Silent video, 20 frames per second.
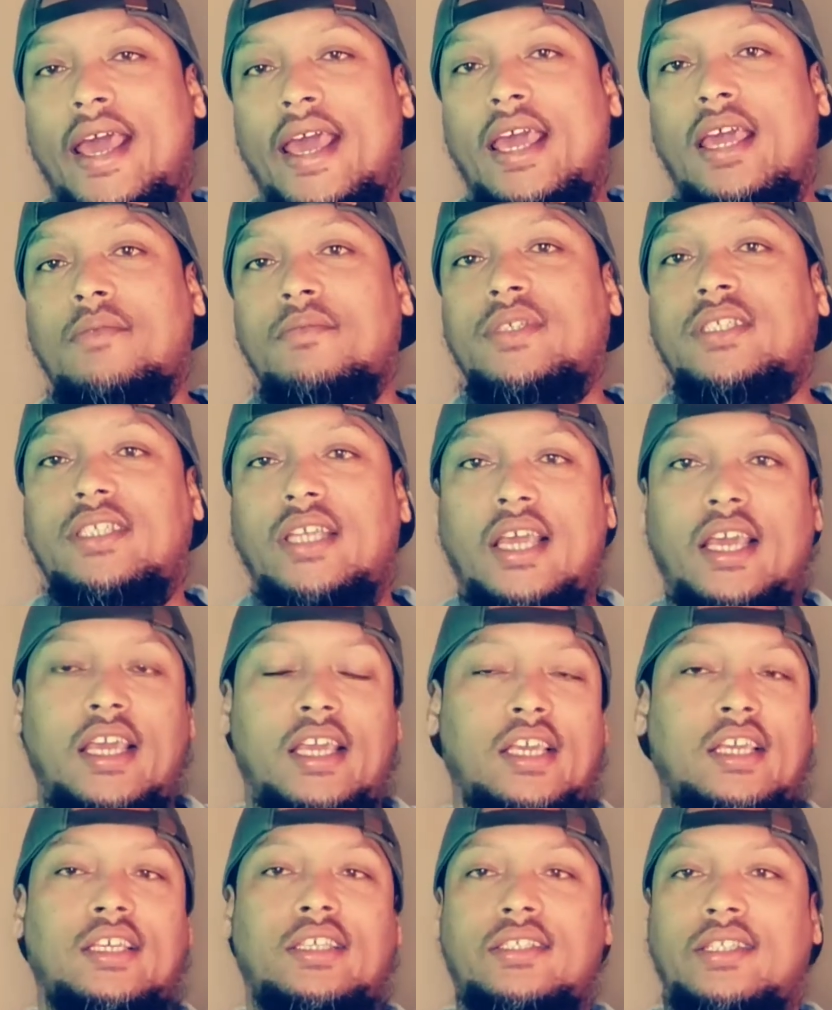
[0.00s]
am
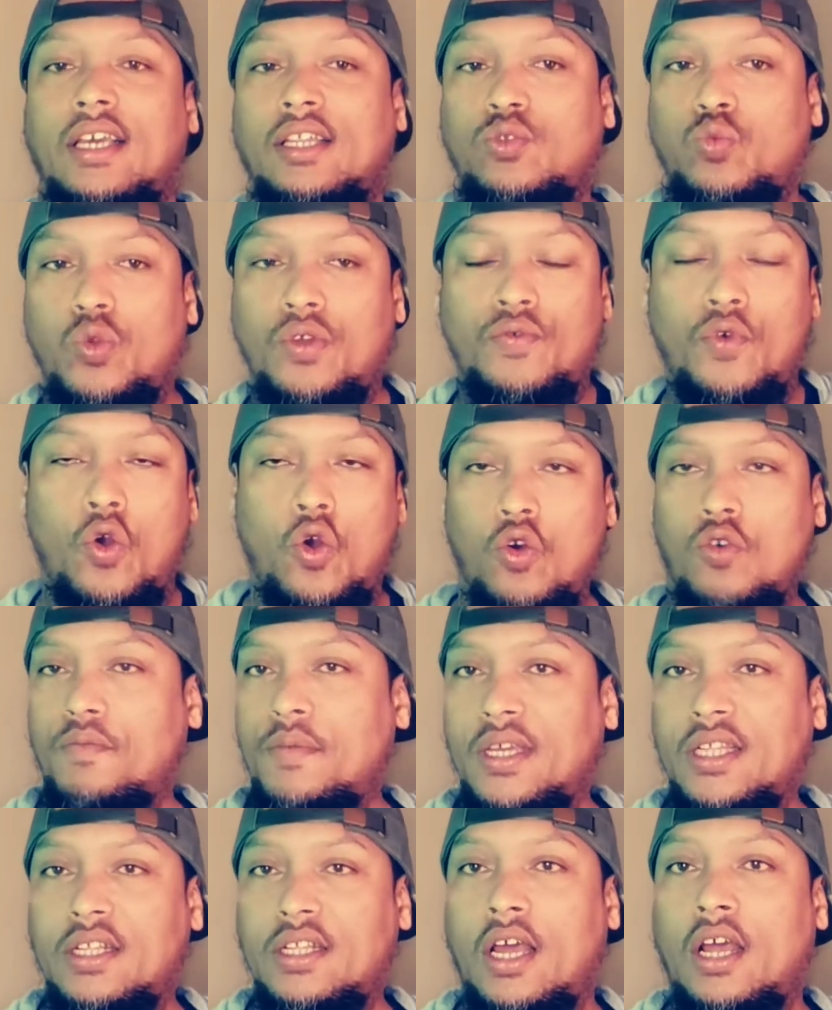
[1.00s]
saying is that we've all
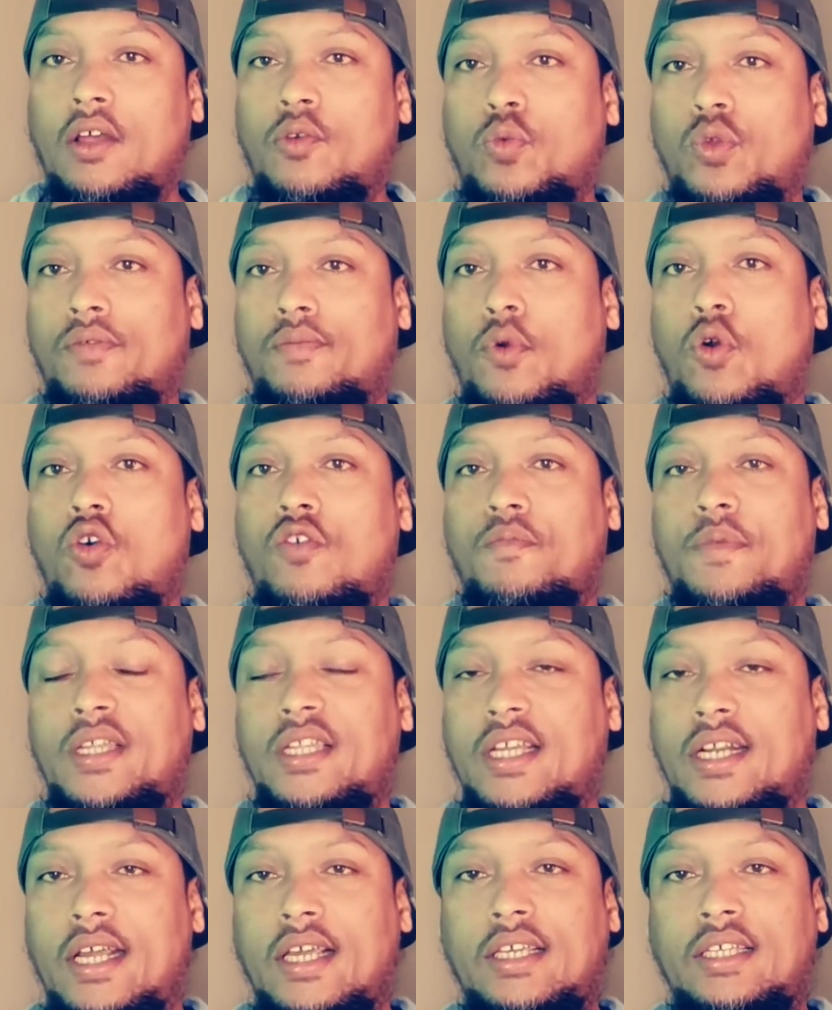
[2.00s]

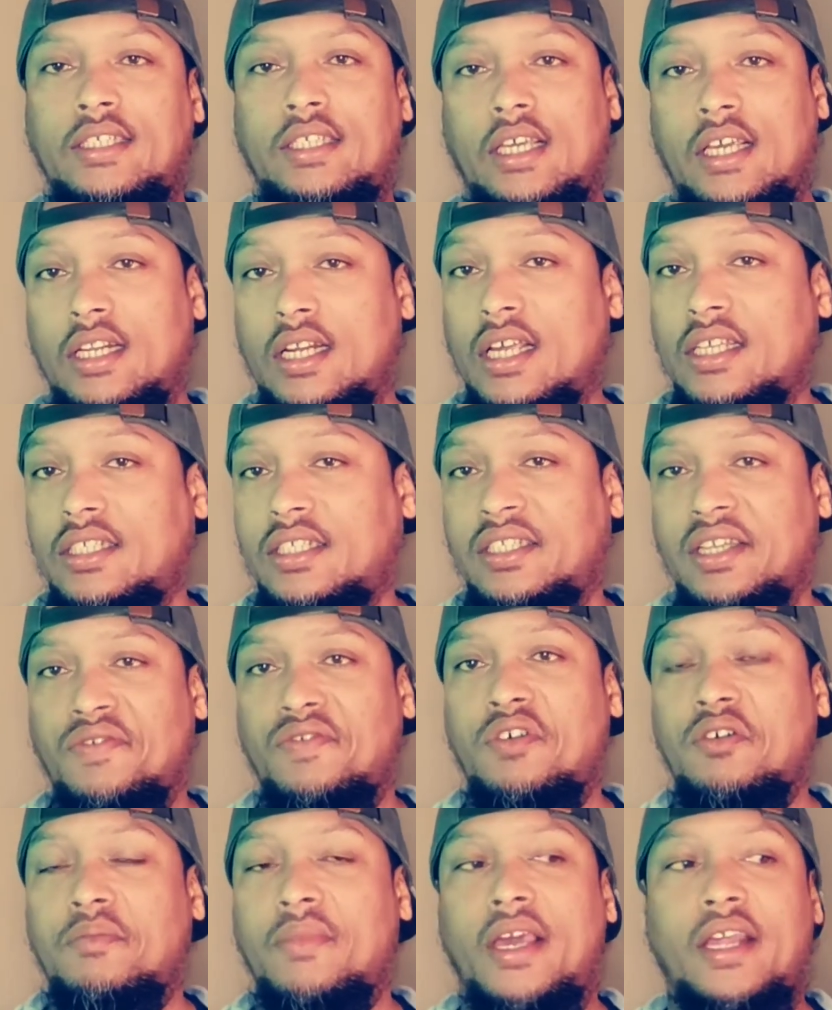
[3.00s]
been raised in a
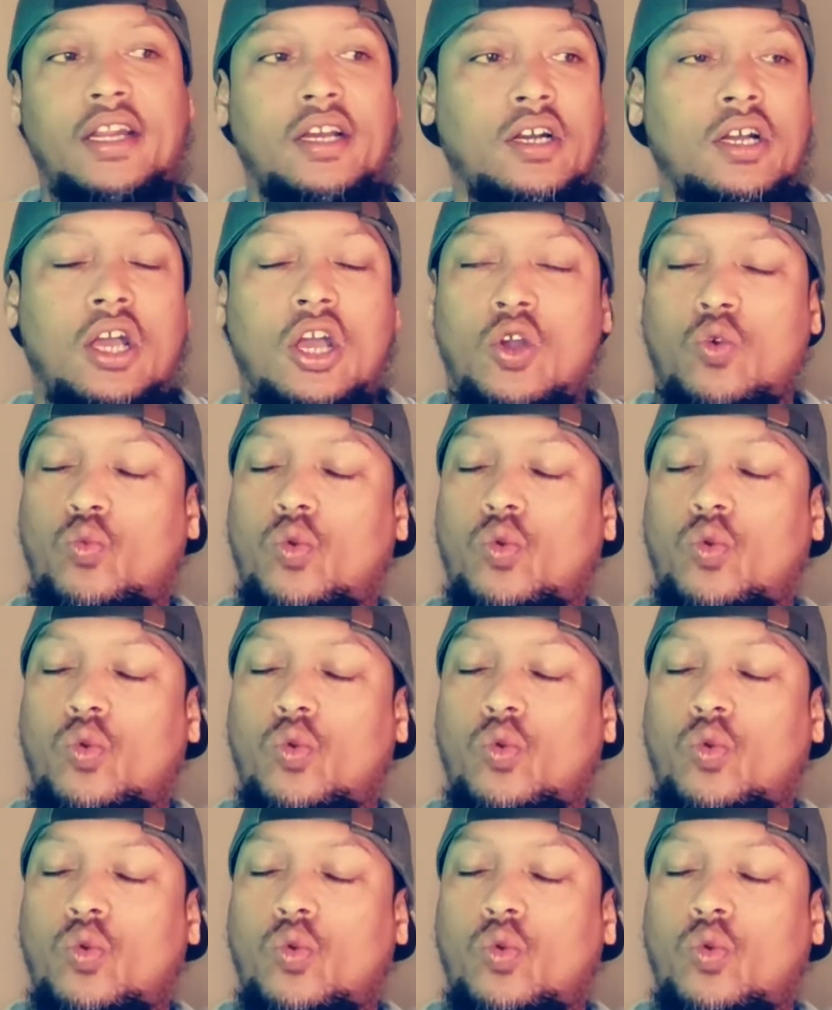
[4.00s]
civil manner